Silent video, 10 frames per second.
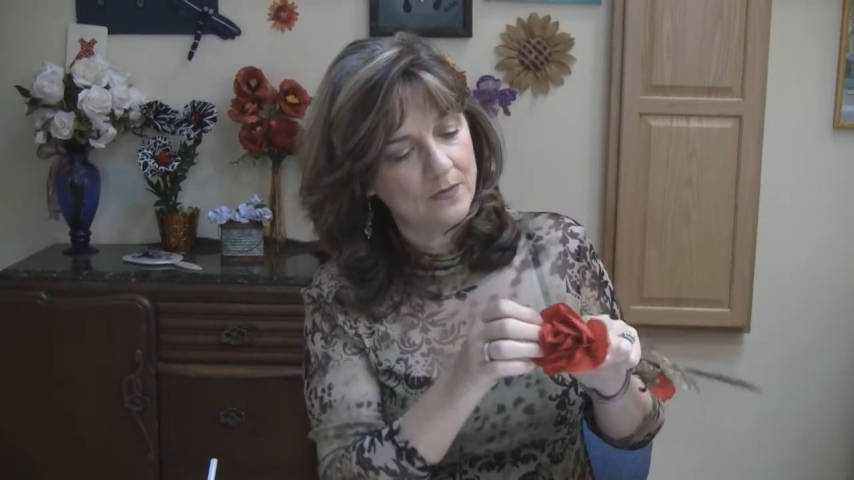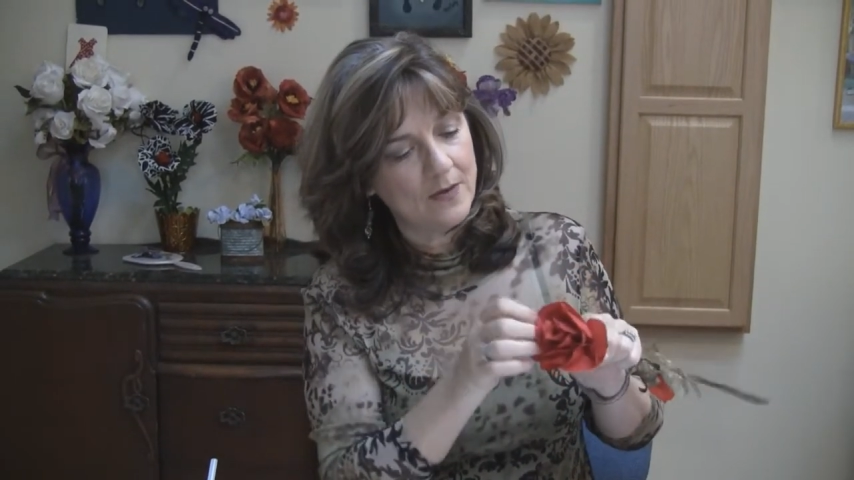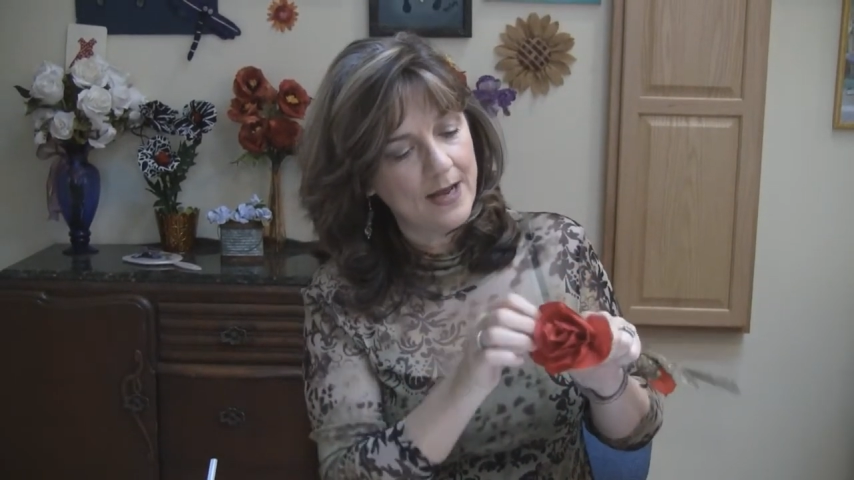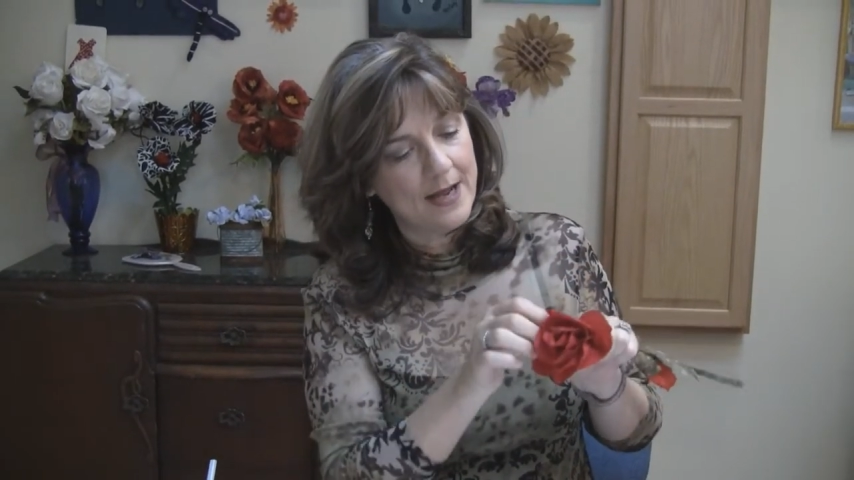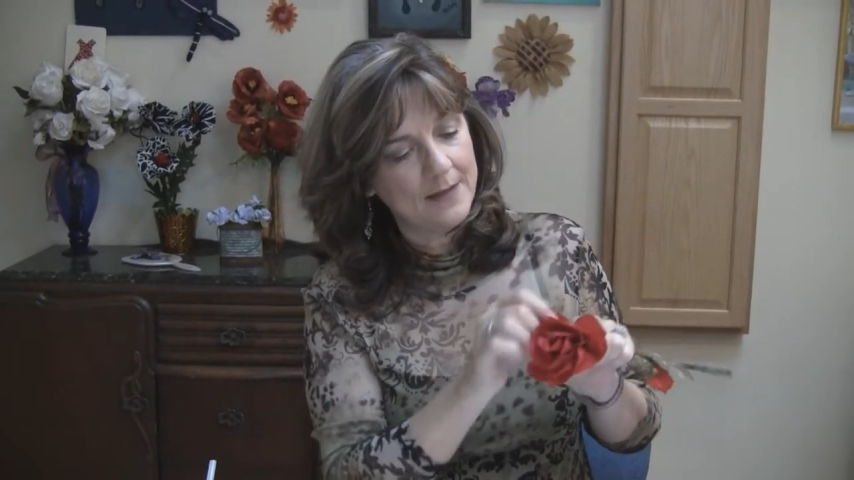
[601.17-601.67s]

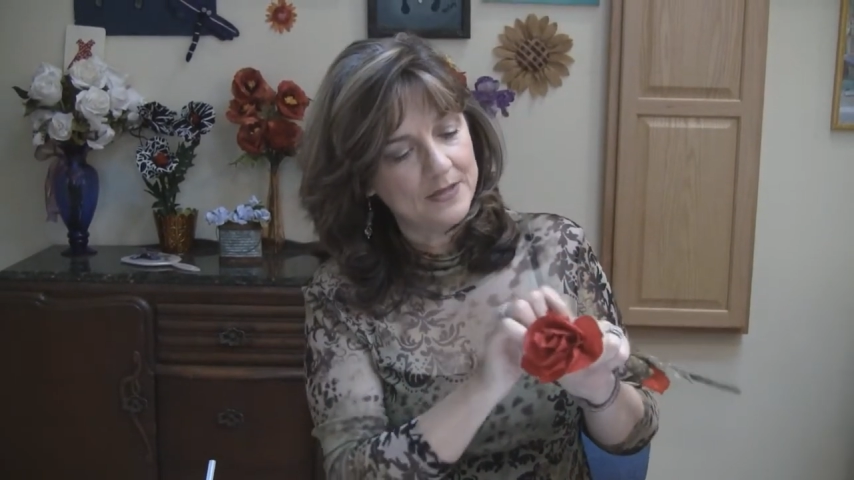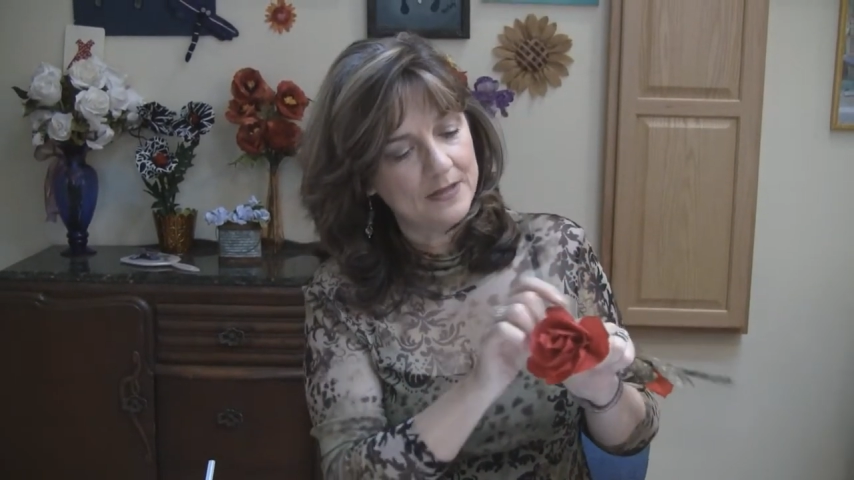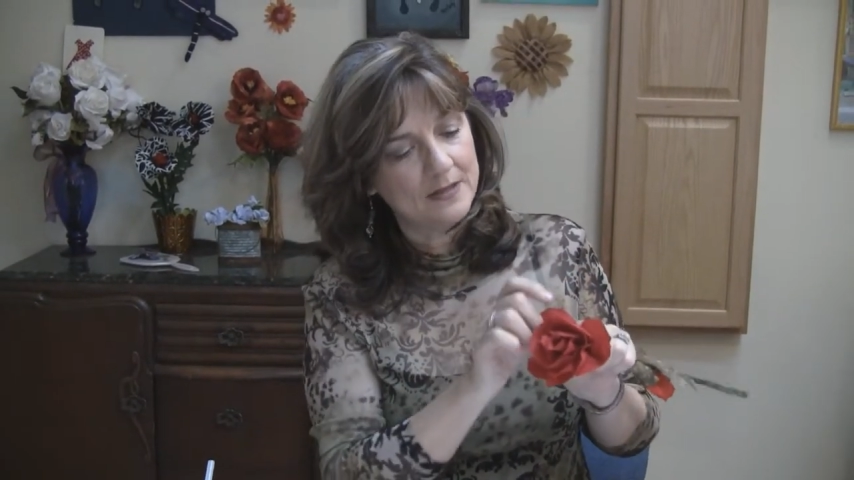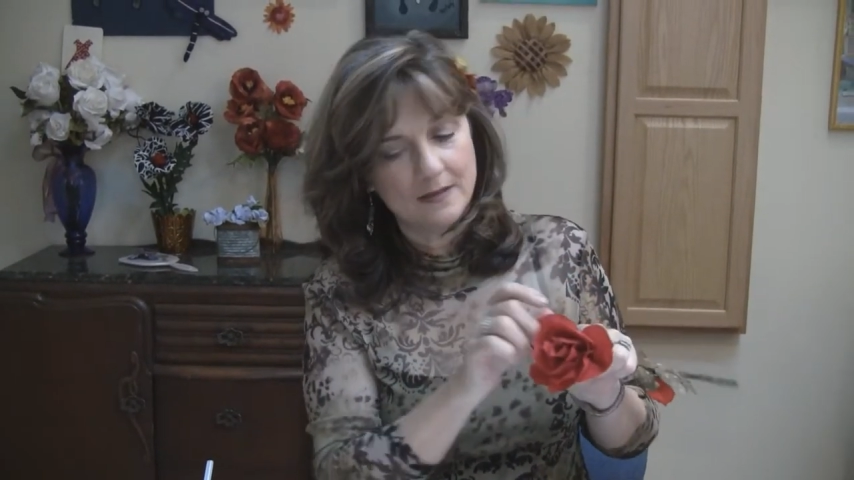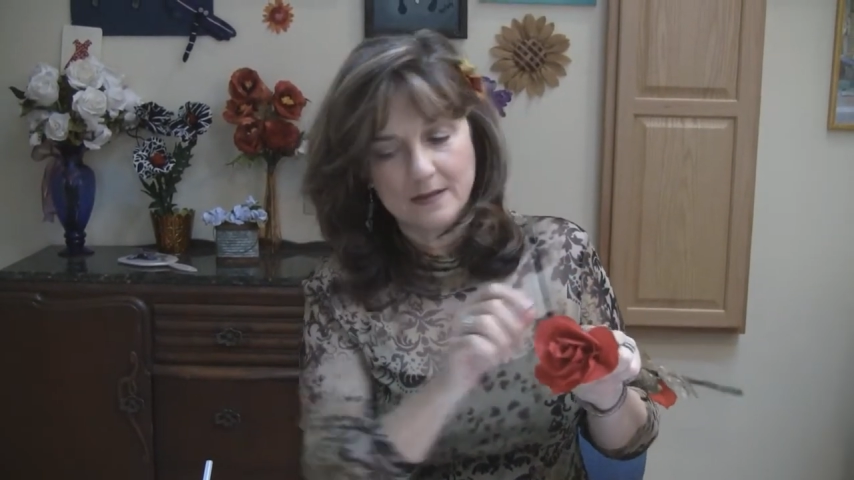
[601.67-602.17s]
wrapped,
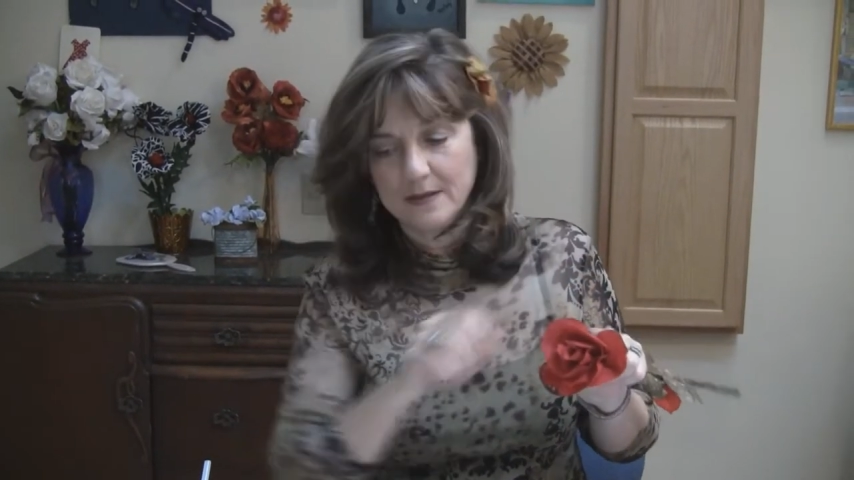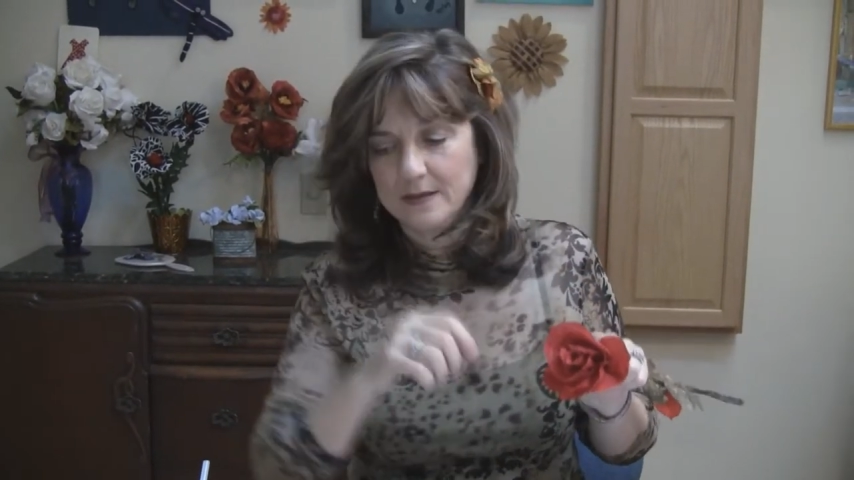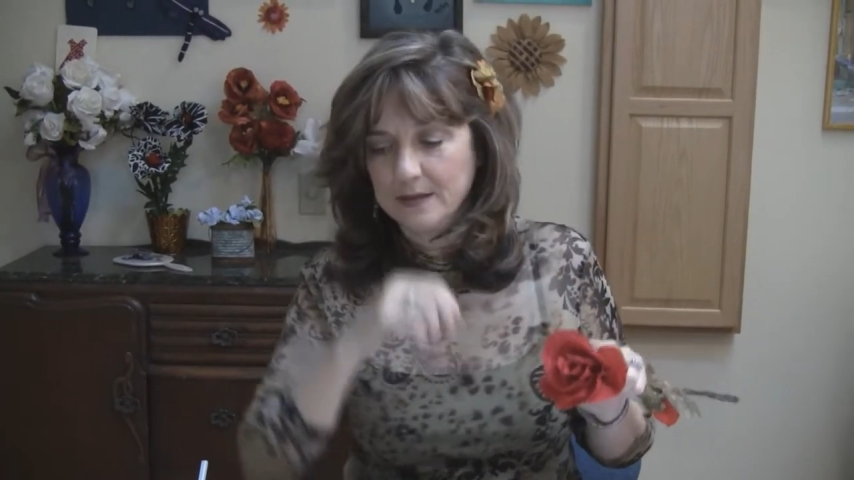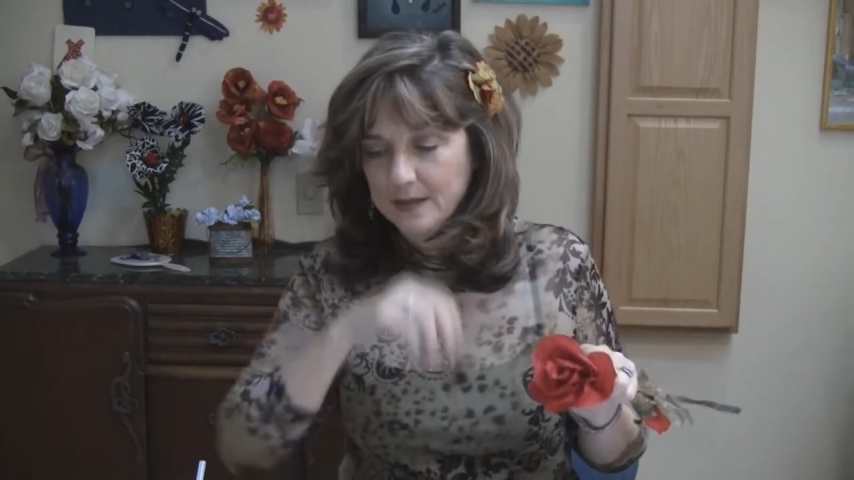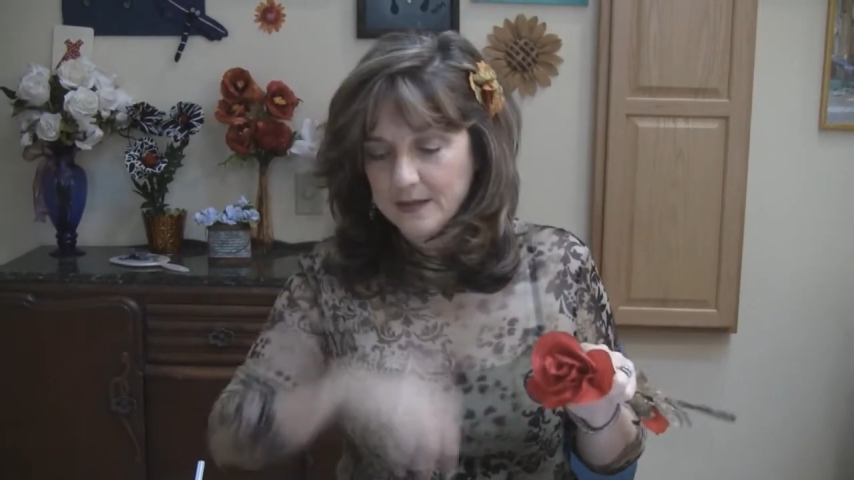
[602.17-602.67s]

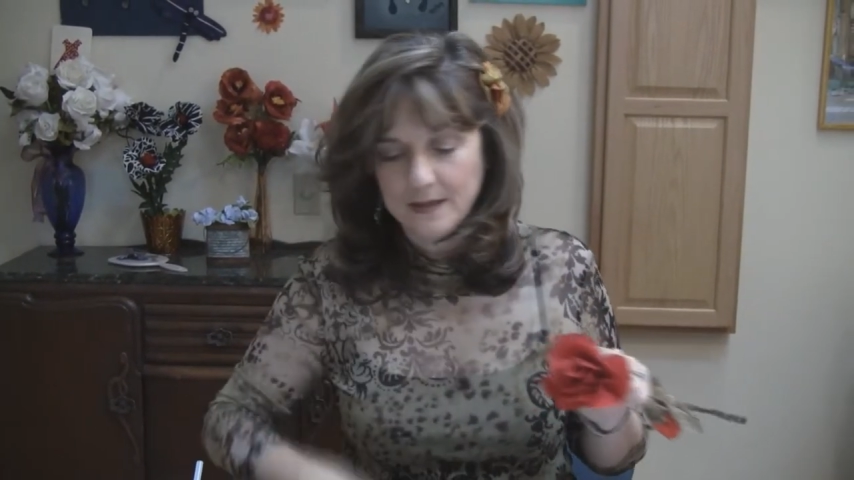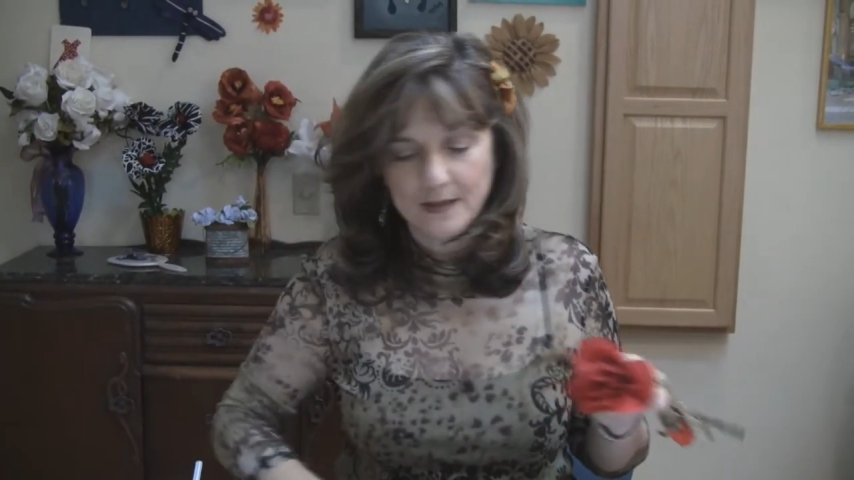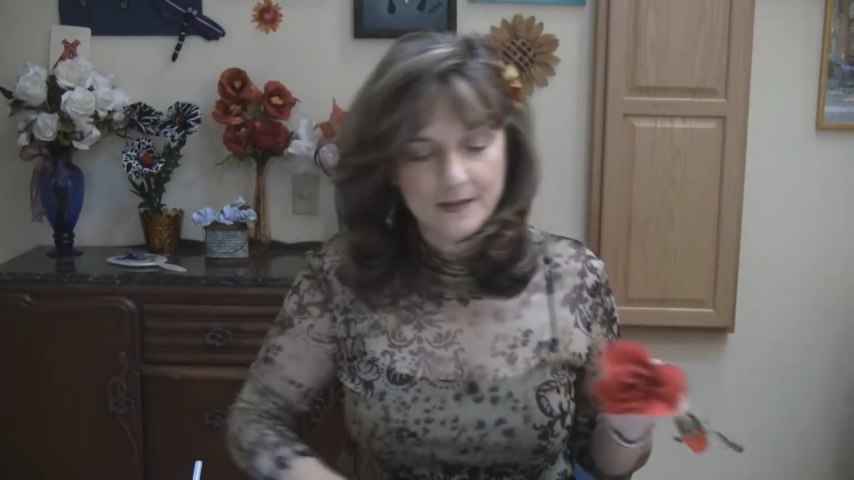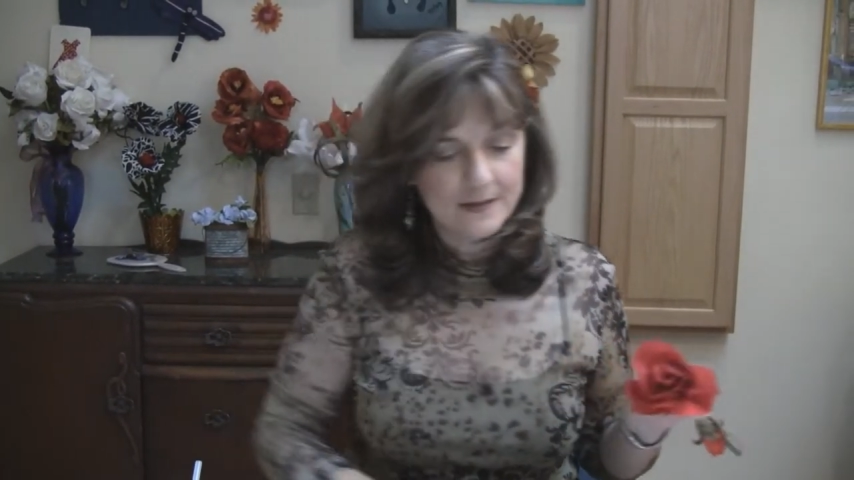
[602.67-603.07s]
and